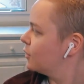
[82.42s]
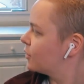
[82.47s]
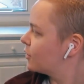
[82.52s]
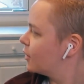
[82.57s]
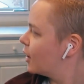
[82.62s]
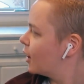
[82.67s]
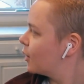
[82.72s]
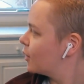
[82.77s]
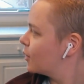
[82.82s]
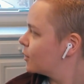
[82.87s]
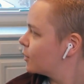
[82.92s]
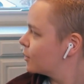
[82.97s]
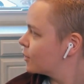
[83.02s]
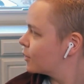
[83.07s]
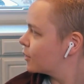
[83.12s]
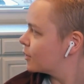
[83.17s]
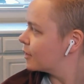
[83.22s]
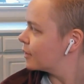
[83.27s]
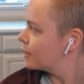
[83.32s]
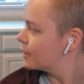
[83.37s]

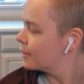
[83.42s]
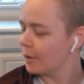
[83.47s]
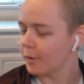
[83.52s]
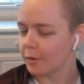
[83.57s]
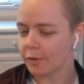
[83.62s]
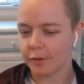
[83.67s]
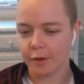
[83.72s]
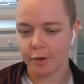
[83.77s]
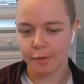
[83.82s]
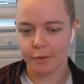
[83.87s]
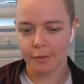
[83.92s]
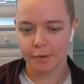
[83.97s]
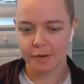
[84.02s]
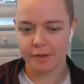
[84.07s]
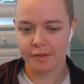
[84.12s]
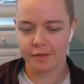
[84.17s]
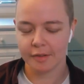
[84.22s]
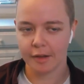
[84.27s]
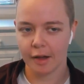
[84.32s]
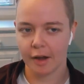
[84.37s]
snows. No snow
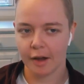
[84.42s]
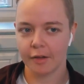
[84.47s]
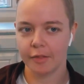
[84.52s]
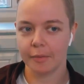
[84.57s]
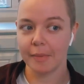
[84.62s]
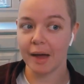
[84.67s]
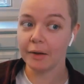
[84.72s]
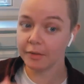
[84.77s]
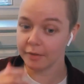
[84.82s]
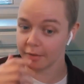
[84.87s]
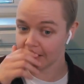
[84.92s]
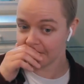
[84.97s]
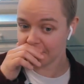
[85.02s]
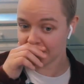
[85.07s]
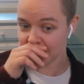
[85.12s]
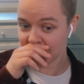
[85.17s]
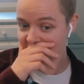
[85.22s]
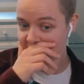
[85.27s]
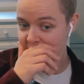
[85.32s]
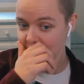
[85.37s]
is uh, the mountains have
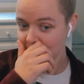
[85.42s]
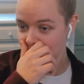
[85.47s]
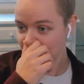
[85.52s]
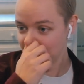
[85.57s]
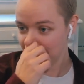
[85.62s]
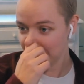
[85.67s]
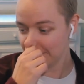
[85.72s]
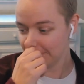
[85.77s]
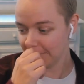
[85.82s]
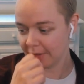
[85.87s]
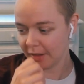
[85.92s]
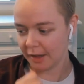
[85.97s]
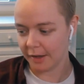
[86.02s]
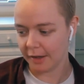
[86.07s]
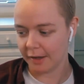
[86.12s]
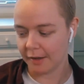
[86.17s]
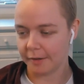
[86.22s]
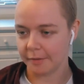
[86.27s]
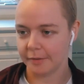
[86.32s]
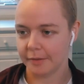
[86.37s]
snow.
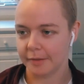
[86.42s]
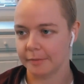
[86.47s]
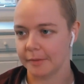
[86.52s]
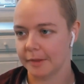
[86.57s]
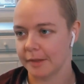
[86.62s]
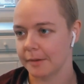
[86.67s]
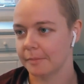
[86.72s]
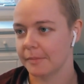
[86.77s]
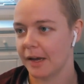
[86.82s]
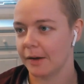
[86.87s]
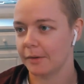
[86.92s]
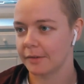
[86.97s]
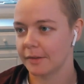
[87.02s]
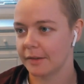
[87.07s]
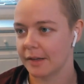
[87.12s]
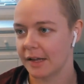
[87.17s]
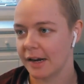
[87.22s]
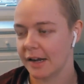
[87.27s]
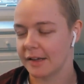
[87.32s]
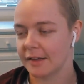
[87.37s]
Uh, the mountain
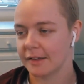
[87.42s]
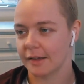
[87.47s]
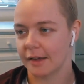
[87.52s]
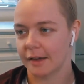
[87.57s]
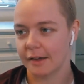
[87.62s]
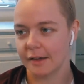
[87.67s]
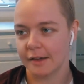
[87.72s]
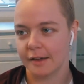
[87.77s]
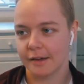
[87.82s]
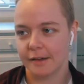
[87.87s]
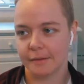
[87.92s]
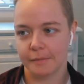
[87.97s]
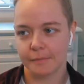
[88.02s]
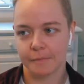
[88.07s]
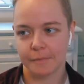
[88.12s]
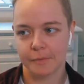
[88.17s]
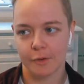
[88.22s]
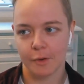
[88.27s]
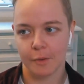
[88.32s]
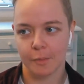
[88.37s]
that I, I
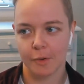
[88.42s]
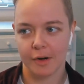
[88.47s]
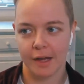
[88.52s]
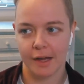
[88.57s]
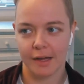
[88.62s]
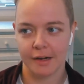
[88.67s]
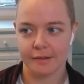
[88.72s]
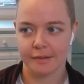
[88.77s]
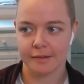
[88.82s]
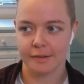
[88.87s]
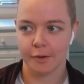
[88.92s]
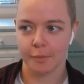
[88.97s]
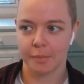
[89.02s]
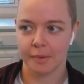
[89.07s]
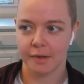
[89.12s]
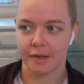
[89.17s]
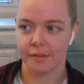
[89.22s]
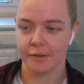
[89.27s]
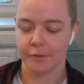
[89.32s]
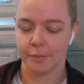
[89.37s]
snowboard at is
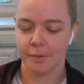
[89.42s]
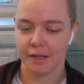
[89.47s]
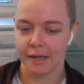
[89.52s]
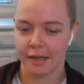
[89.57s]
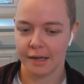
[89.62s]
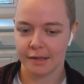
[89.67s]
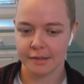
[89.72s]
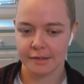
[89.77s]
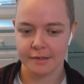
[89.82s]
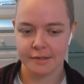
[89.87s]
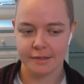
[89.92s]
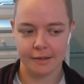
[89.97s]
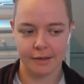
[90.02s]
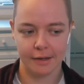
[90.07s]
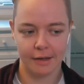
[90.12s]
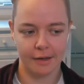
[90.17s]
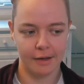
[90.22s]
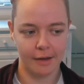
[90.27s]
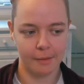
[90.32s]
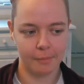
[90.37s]
opening this weekend.
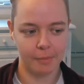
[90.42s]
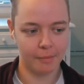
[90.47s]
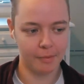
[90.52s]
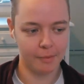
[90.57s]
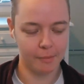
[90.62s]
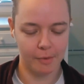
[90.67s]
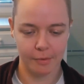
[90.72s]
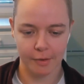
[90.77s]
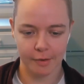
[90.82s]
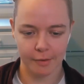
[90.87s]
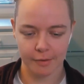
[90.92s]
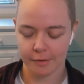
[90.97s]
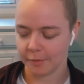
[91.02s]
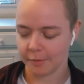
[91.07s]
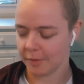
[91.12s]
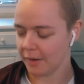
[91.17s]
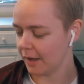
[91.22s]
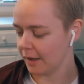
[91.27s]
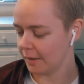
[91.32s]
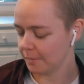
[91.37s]
Uh, I probably won't go this
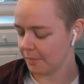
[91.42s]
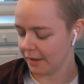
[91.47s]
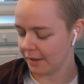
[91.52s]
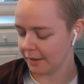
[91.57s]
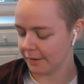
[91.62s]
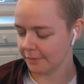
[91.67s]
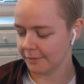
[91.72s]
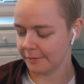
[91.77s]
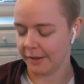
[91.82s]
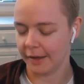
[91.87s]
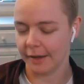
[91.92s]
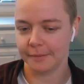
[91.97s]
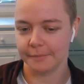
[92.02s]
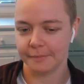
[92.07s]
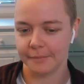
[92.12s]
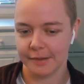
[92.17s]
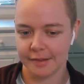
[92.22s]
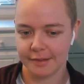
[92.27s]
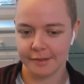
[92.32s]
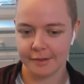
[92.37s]
weekend, but yeah, it